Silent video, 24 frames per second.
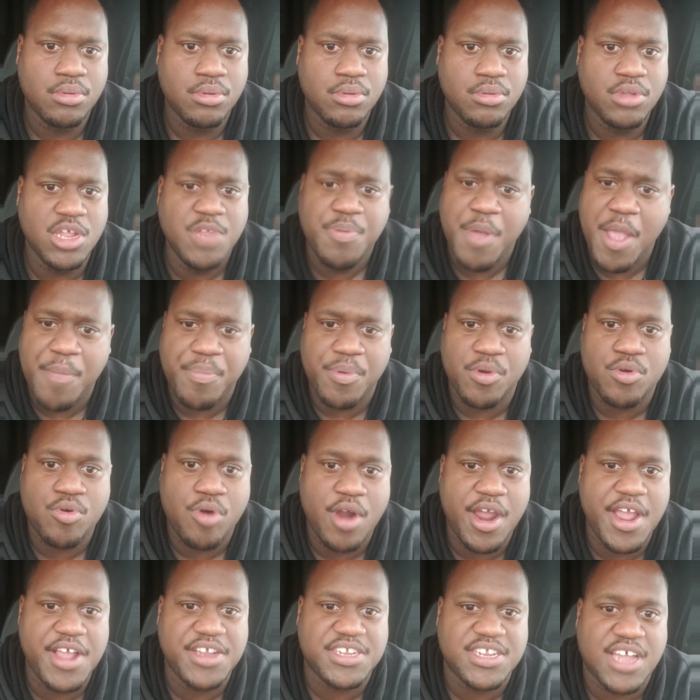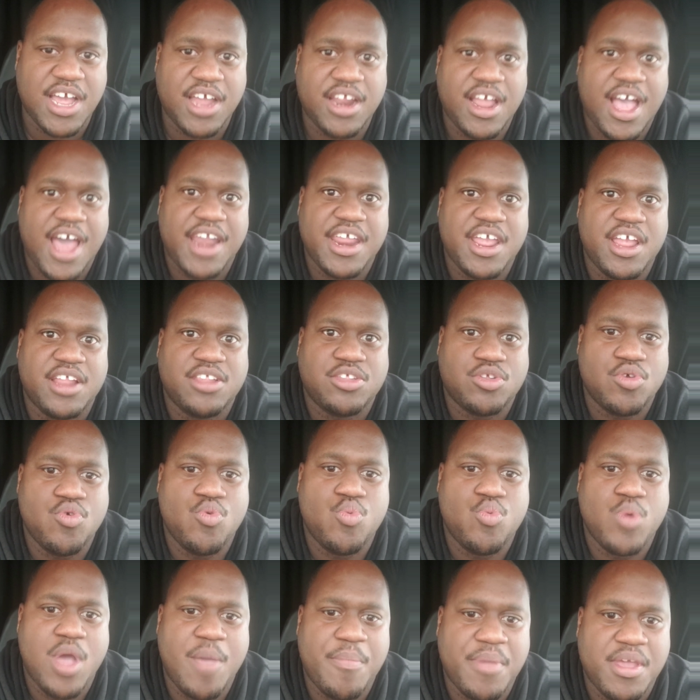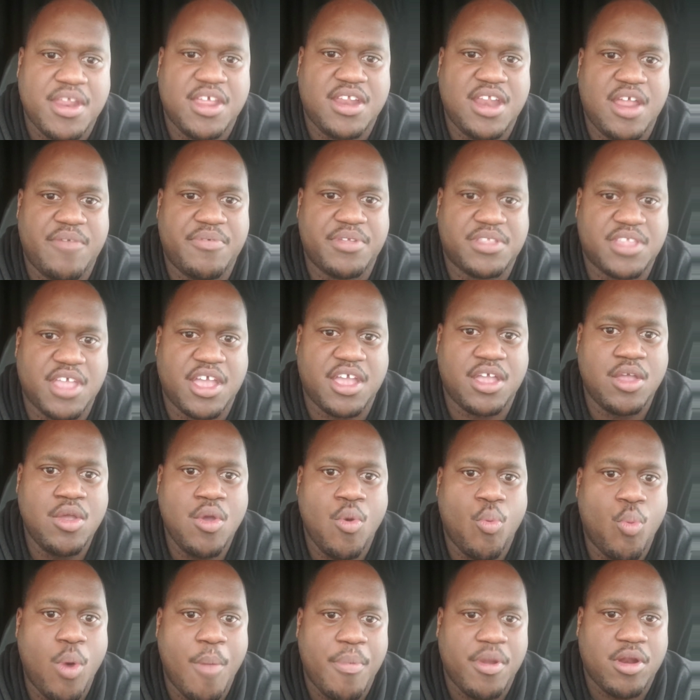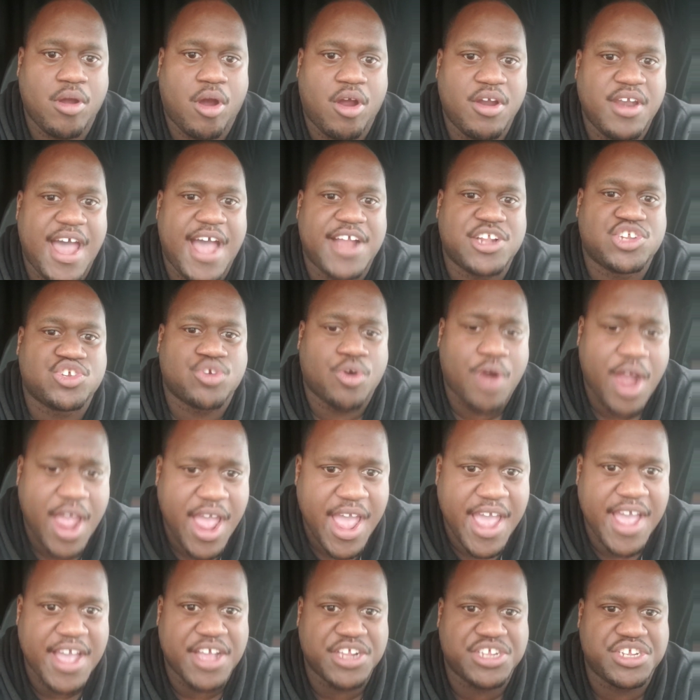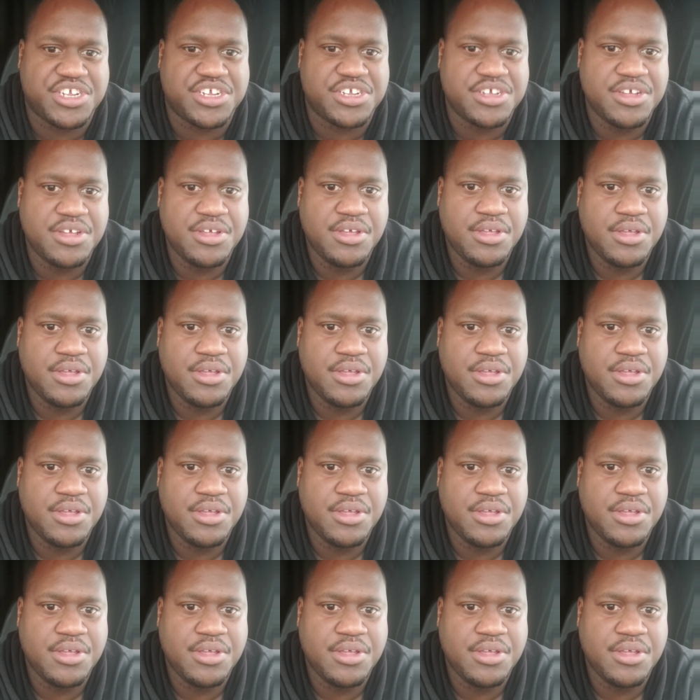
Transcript: You people crazy how, how they do women and everything. Women are not trash.